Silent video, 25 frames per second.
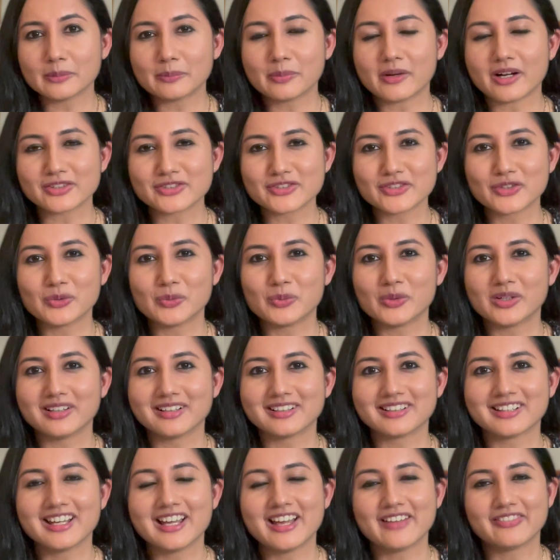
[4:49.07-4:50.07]
parts of the
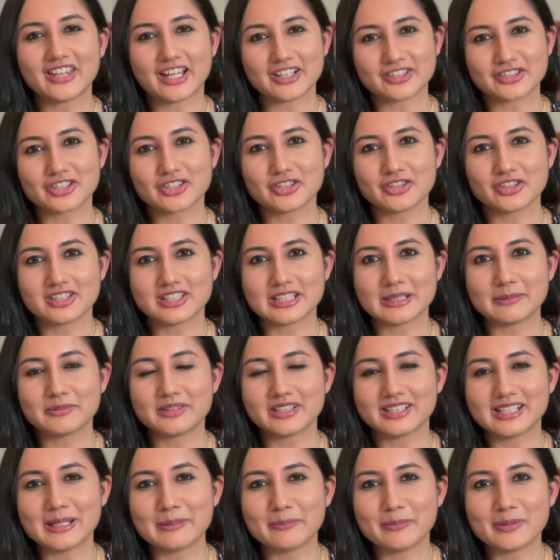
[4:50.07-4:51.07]
world, that's a good tip
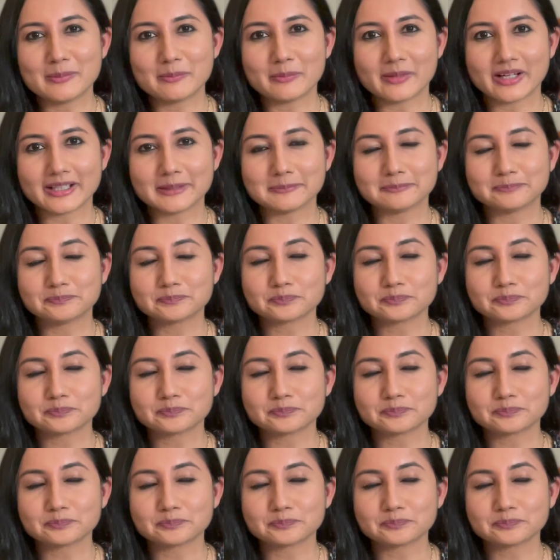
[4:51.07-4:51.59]
to keep in mind.